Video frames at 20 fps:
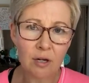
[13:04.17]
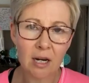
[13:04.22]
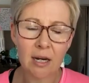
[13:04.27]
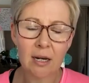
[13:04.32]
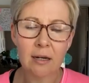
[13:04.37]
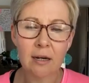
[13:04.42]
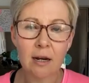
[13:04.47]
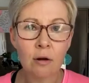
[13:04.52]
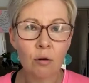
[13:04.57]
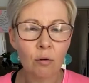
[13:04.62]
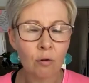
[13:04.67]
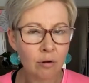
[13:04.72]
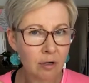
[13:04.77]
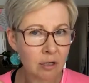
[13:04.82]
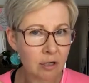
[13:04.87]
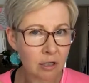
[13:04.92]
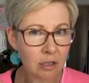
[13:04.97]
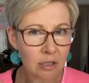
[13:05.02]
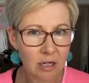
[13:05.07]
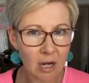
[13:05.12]
need in
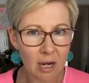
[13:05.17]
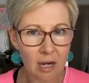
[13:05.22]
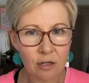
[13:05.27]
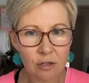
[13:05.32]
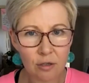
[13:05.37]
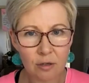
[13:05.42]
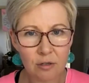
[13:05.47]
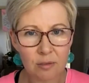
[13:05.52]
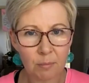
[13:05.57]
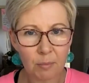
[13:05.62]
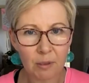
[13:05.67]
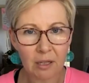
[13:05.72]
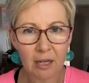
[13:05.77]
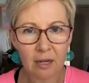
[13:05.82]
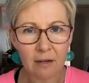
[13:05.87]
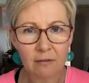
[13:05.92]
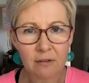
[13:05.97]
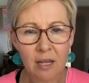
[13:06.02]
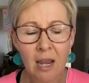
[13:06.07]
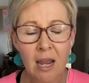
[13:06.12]
order to change those
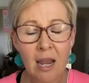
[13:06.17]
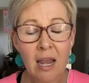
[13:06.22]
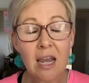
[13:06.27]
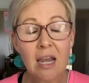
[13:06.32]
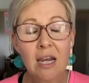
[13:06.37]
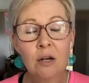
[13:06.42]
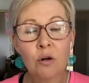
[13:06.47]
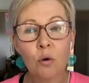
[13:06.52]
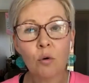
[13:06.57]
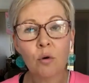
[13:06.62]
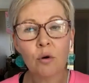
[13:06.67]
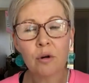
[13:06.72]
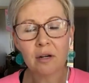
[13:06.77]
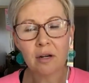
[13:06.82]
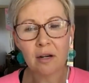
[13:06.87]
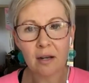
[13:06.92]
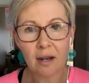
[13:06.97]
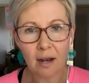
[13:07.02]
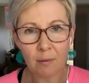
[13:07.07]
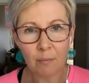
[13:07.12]
beliefs, in order
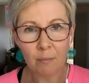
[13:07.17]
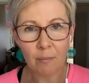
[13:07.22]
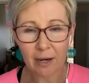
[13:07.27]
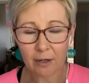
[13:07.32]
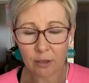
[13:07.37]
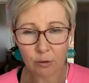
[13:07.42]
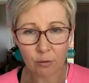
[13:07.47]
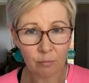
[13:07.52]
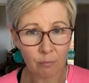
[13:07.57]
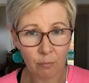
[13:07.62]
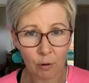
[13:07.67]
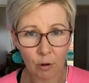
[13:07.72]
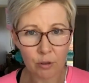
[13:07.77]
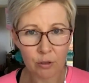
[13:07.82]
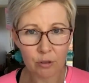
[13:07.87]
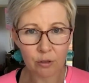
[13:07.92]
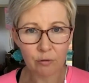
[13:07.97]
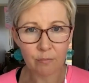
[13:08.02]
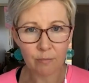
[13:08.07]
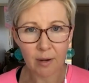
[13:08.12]
to come back to
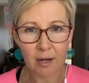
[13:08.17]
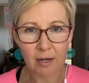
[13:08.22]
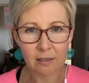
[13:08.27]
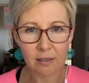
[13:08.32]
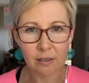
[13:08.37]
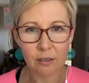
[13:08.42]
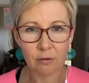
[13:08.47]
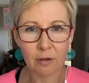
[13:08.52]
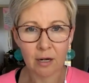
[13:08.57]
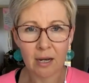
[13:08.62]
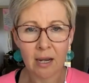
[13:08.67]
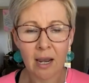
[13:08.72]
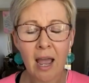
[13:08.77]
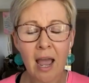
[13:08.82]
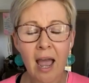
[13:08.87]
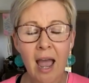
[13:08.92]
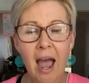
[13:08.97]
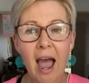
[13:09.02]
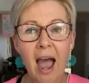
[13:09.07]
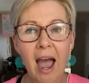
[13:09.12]
emotional mastery,
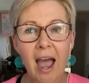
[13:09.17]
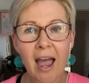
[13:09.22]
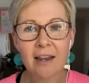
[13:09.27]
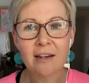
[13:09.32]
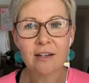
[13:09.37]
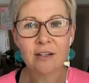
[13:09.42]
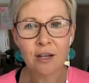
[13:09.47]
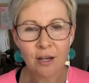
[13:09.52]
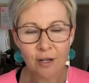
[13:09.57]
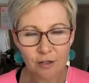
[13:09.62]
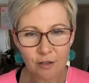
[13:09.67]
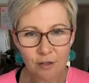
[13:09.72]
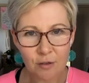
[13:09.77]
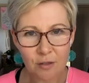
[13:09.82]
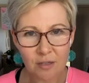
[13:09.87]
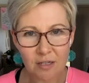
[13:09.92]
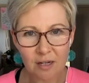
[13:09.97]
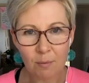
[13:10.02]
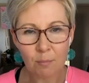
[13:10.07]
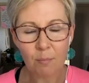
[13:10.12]
and to
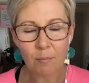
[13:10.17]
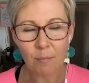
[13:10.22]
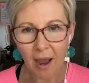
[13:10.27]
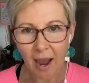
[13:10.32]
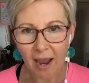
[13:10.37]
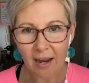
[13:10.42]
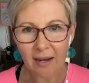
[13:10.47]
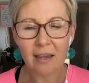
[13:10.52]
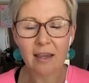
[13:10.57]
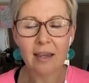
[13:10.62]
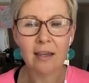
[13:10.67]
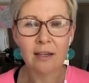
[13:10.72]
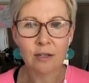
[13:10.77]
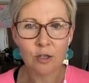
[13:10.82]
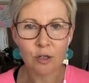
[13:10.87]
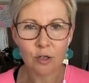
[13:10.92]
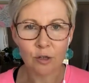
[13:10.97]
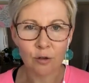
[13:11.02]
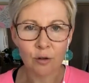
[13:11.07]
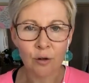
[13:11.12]
step back
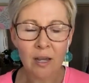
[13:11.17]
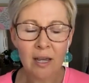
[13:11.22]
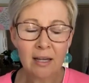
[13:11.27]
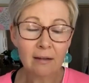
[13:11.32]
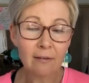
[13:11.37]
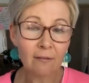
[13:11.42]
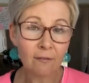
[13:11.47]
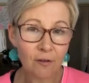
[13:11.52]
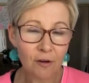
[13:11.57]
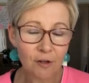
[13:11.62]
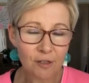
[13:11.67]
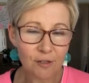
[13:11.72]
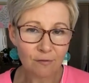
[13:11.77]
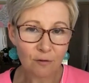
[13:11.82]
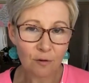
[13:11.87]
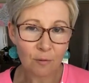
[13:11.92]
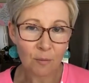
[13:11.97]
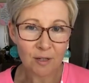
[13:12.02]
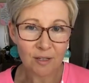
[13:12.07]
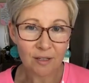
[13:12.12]
into, first and
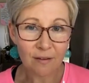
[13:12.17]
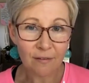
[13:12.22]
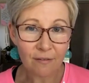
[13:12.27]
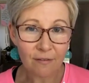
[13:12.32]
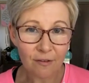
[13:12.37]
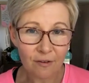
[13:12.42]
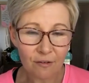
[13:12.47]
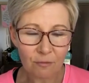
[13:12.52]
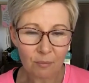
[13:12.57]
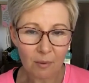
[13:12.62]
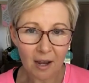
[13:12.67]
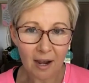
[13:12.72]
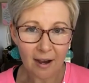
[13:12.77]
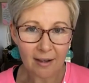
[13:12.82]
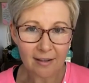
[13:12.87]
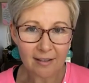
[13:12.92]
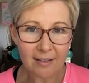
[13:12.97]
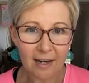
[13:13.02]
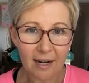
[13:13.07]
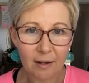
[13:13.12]
foremost, living from the
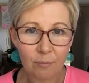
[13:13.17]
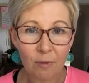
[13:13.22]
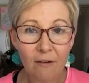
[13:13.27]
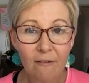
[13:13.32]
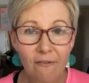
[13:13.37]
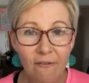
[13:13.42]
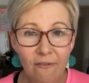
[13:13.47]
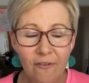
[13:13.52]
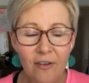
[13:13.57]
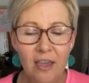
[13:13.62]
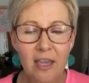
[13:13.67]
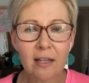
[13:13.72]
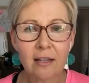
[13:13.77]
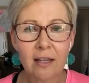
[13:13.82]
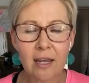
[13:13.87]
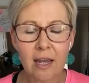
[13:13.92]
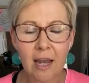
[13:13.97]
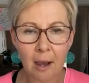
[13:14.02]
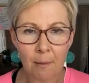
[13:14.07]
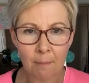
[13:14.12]
heart center, but
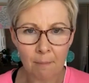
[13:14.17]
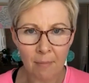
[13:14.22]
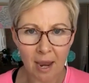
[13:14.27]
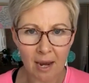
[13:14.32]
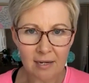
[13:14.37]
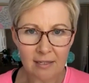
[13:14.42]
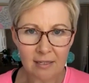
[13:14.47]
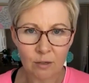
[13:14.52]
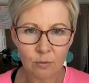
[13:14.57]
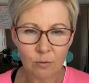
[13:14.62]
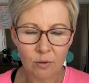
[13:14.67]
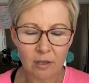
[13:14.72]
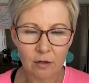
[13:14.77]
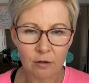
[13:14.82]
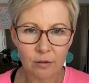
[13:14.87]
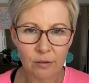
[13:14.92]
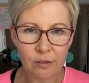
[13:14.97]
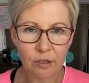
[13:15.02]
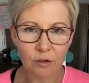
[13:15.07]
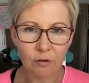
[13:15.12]
feeling amazing
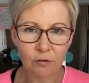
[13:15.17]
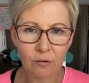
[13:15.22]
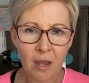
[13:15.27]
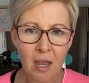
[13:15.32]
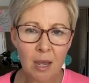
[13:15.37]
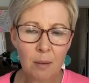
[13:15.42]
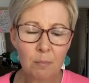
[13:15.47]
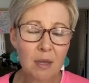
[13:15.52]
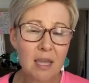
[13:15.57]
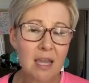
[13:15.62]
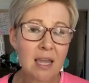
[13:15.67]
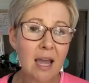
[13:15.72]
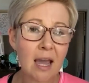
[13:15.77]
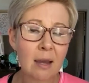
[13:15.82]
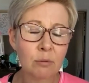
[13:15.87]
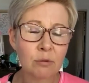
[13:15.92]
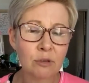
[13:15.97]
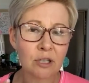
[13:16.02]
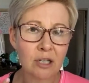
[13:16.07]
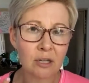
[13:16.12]
within yourself, being
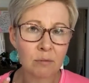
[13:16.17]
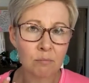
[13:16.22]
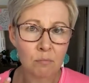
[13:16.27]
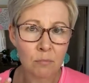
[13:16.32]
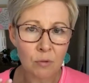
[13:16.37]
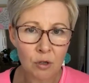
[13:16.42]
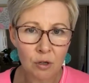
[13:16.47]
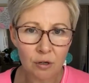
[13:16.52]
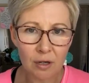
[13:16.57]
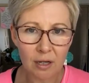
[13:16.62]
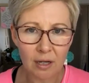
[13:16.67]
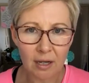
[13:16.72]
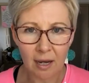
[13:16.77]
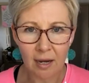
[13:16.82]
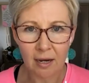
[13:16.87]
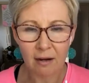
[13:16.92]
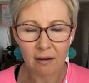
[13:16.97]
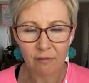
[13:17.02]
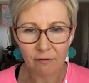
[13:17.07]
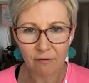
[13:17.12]
able to
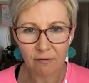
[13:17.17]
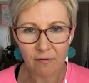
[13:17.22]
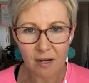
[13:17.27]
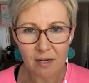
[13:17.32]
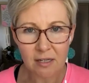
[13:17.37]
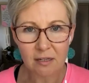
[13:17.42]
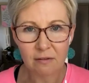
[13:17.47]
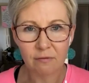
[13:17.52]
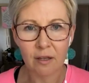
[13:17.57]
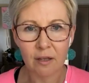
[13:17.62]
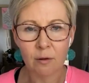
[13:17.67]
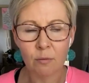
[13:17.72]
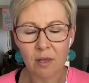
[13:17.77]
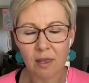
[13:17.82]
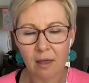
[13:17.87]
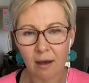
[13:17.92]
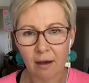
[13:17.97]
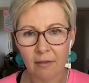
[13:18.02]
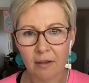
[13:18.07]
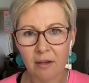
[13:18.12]
communicate effectively
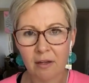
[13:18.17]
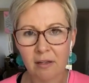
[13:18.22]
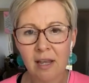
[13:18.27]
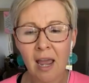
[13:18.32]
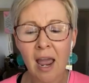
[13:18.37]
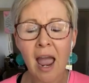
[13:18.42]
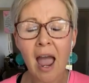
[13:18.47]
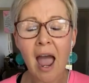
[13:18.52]
with others,